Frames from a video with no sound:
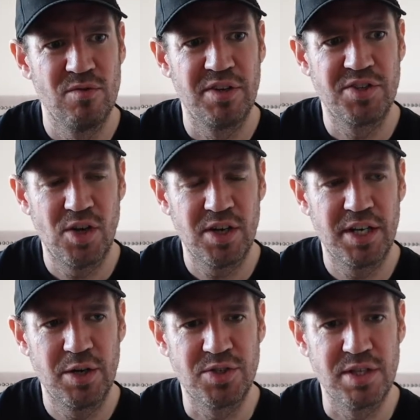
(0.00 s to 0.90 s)
for the
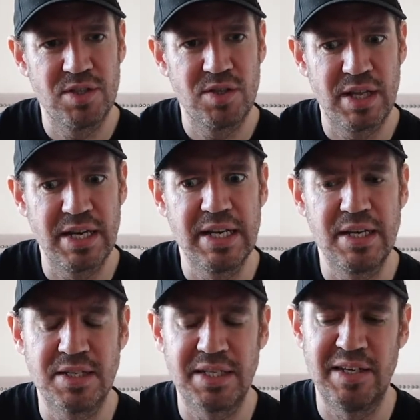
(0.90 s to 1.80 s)
sarcoidosis, they
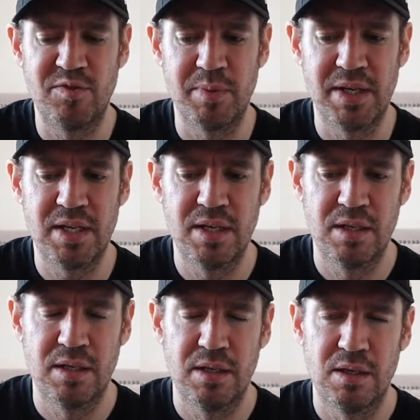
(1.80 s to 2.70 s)
need to give me
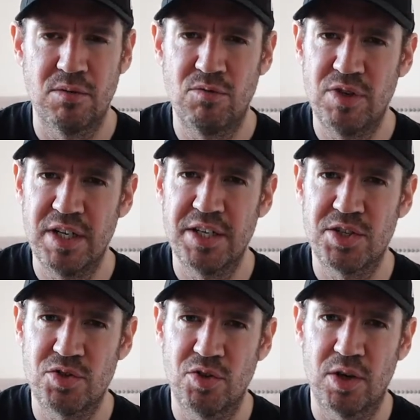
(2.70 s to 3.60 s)
really
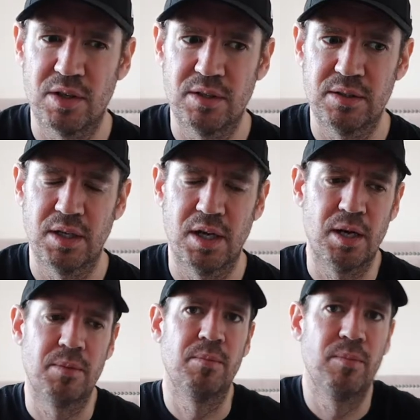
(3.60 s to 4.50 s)
strong
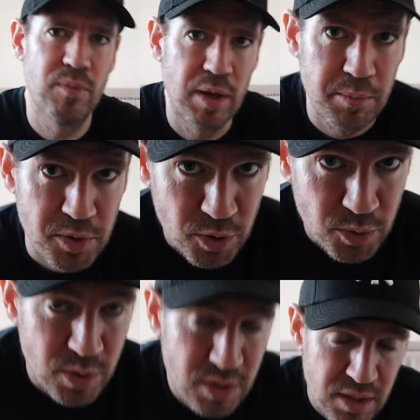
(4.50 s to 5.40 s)

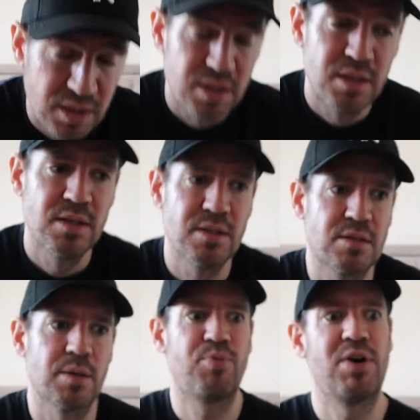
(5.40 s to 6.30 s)
immune
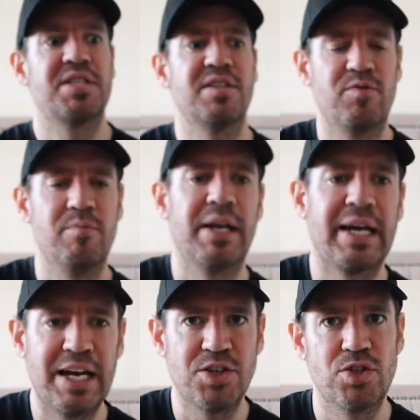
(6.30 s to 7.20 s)
suppressive
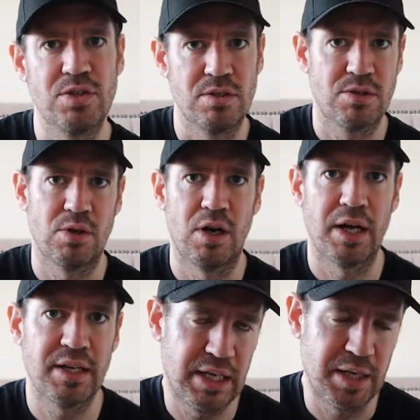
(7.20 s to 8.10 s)
medication, sort of
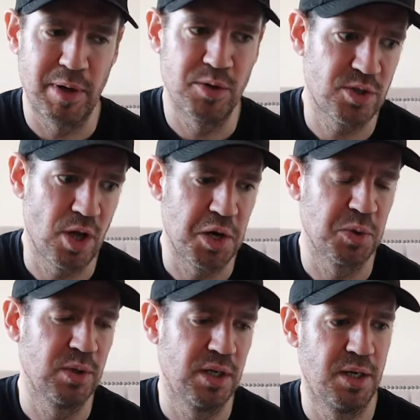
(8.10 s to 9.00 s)
like chemo
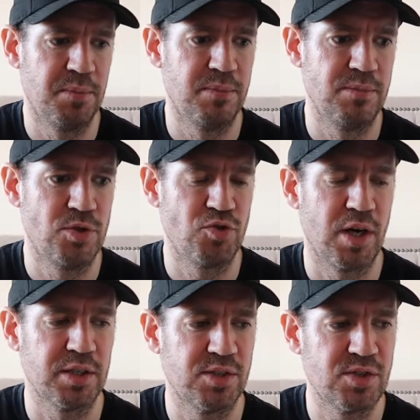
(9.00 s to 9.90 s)
style
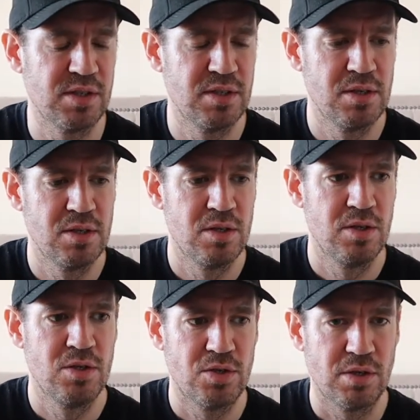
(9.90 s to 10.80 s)
drugs,
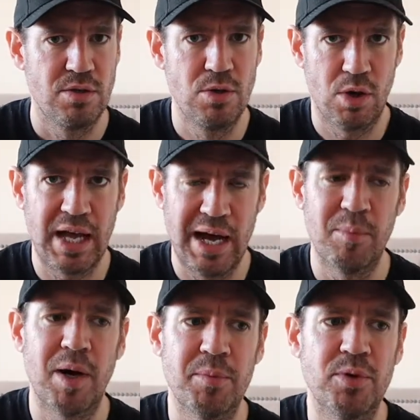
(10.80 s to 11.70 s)
to knock
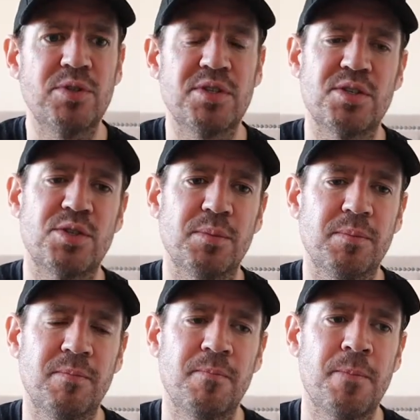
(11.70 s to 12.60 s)
out my immune system,